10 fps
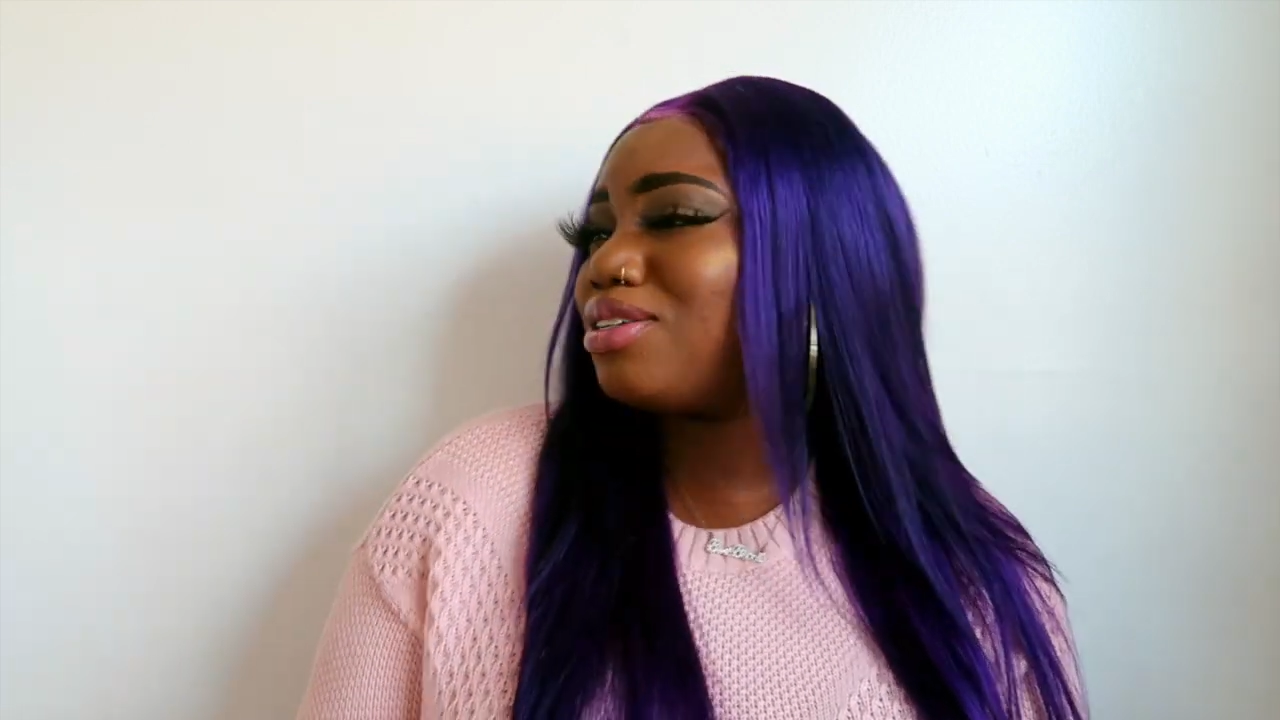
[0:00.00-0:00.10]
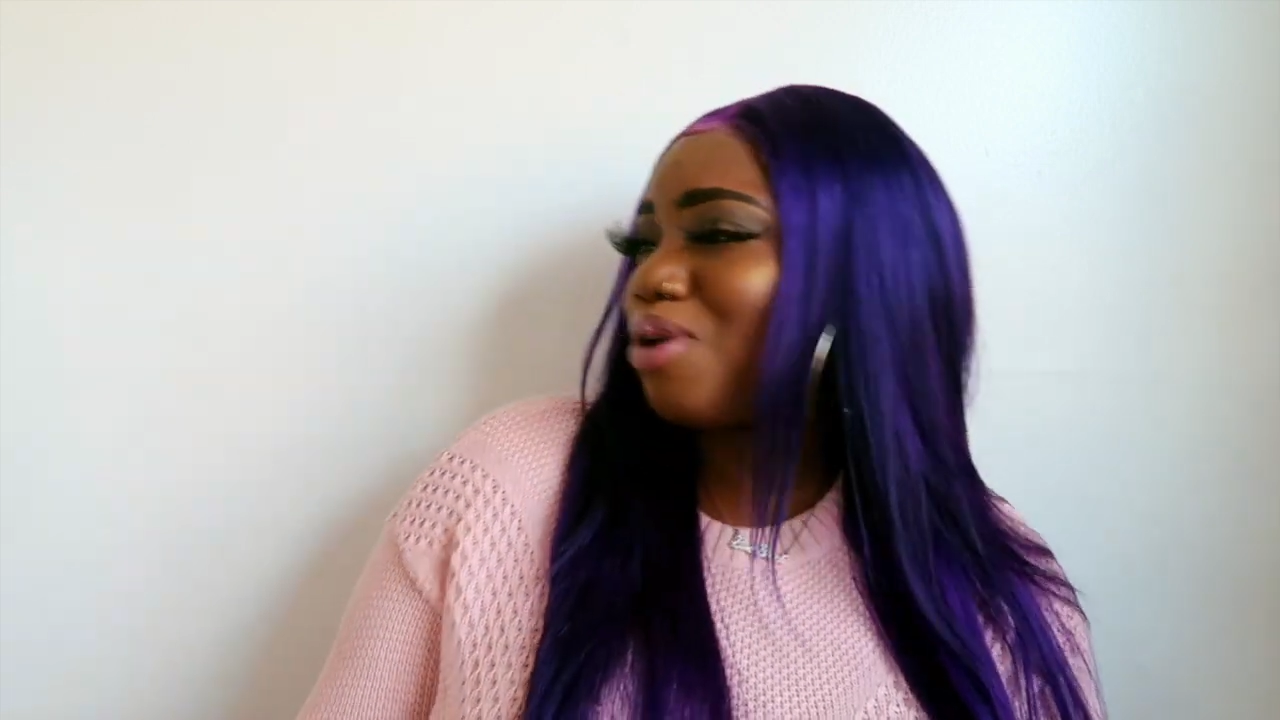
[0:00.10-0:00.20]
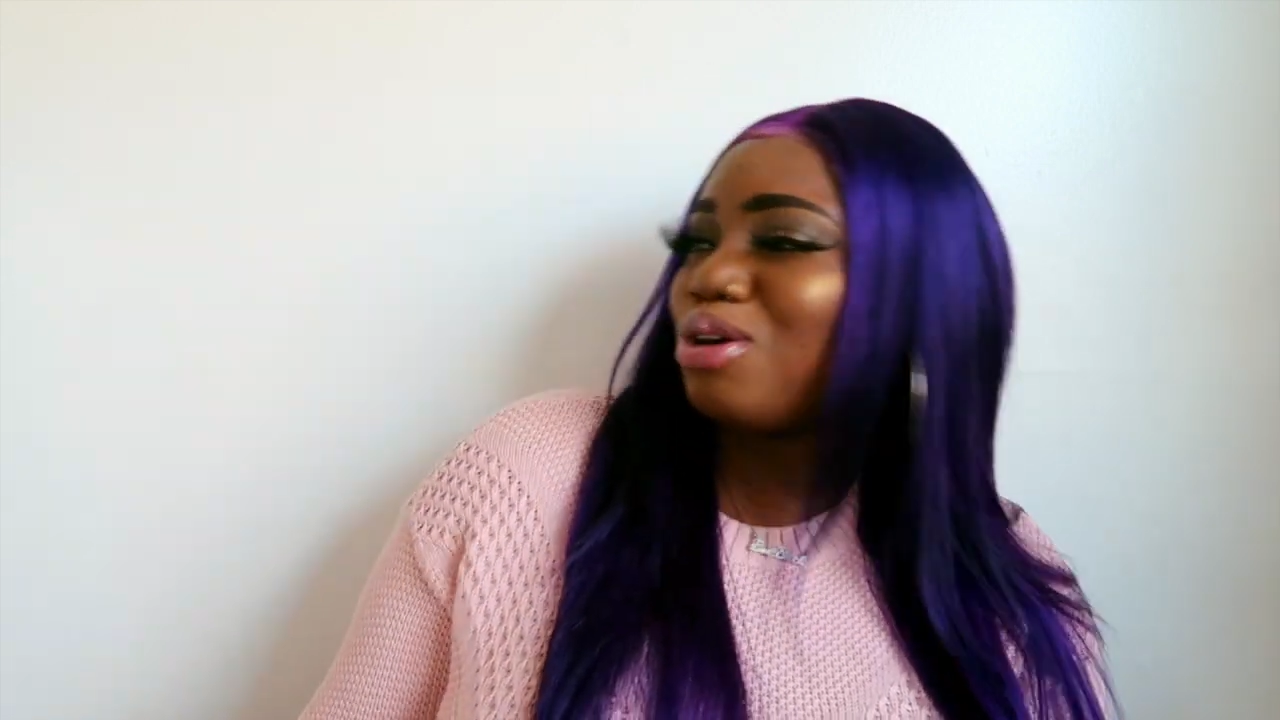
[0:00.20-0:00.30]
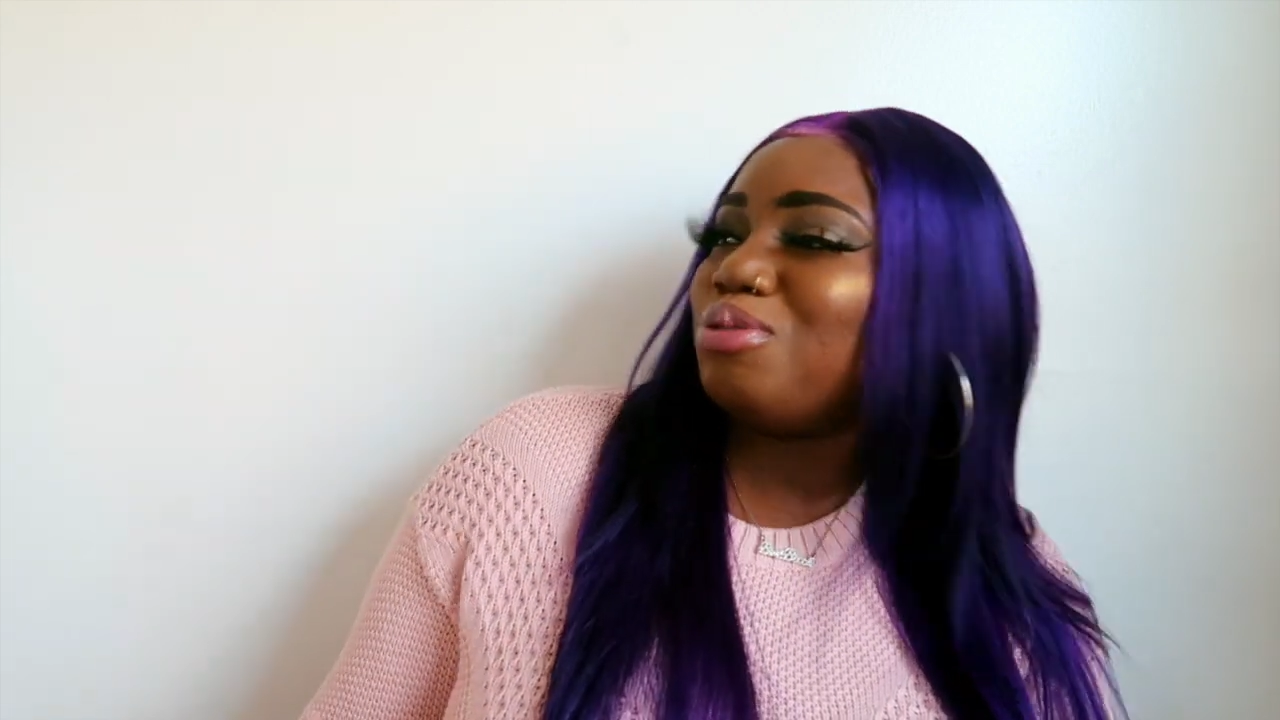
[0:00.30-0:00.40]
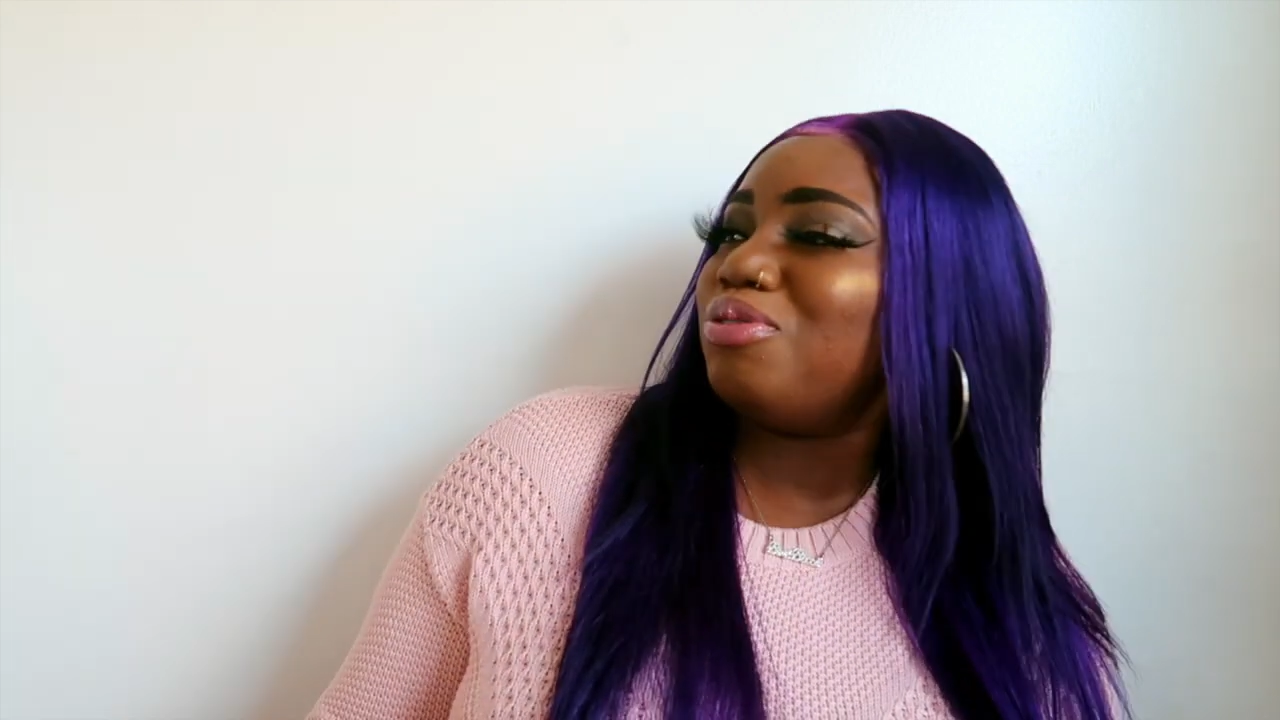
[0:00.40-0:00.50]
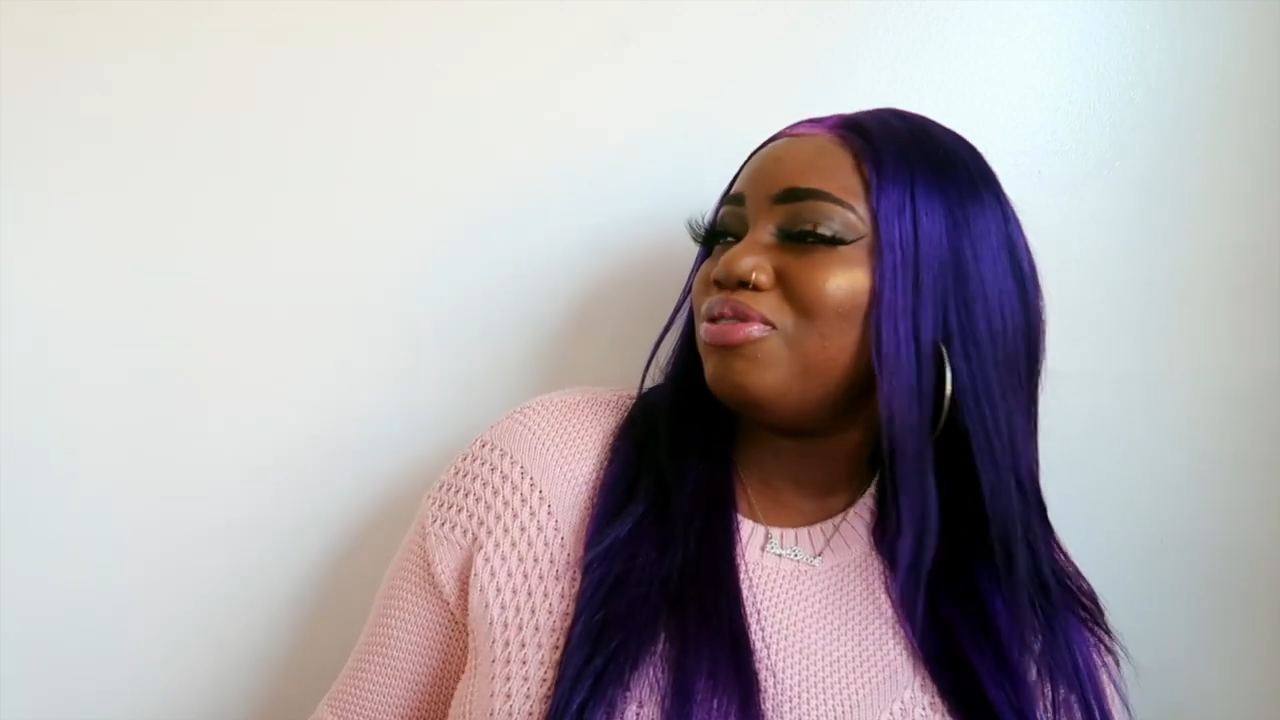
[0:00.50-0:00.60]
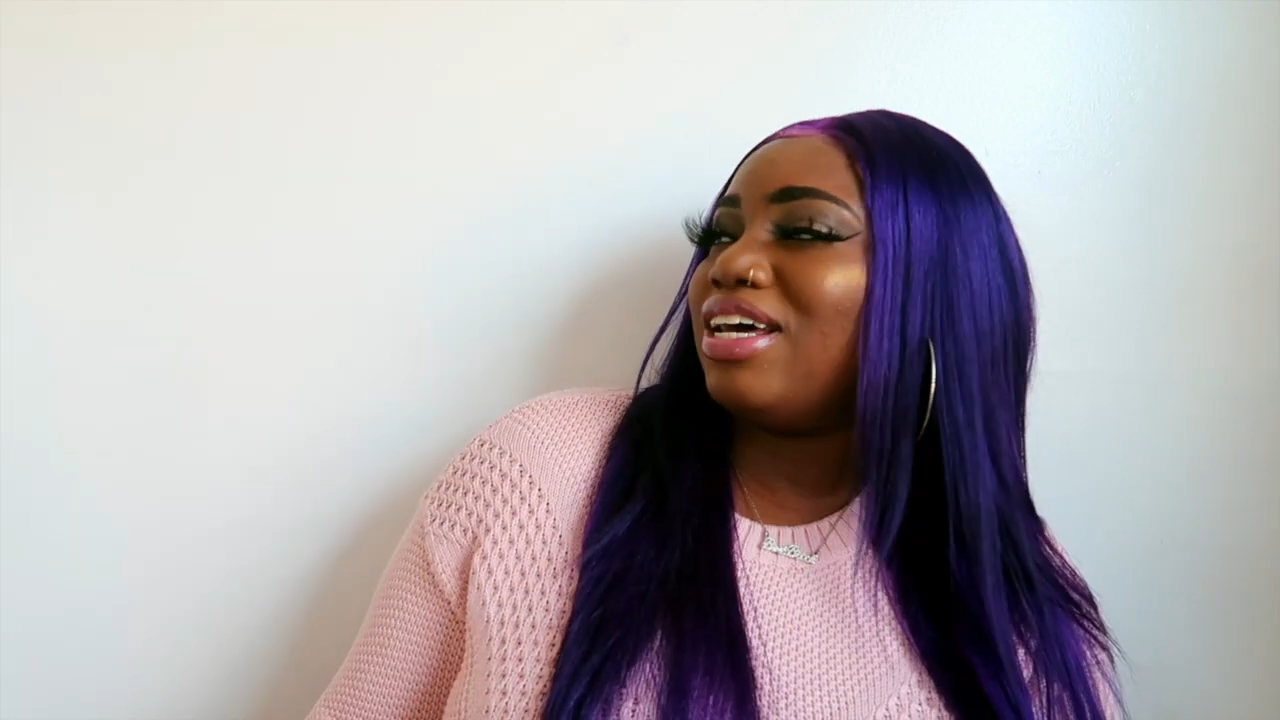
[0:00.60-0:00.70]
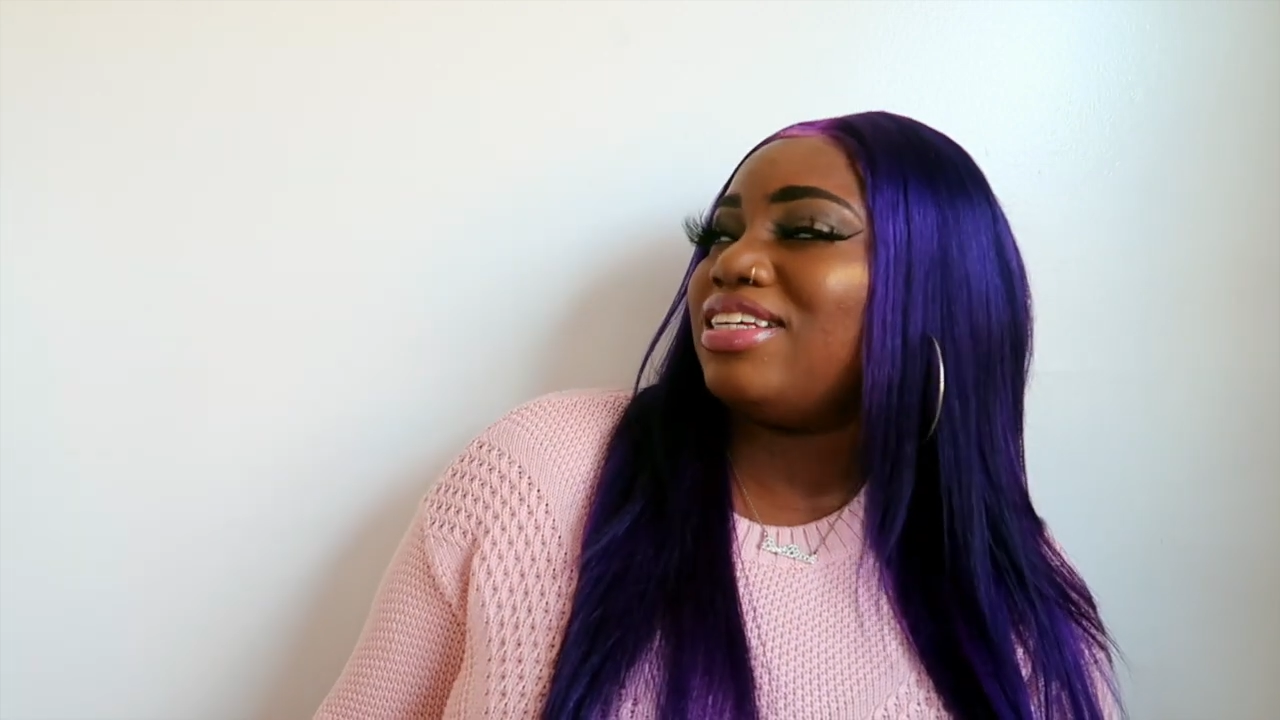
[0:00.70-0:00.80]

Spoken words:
cause why are you moving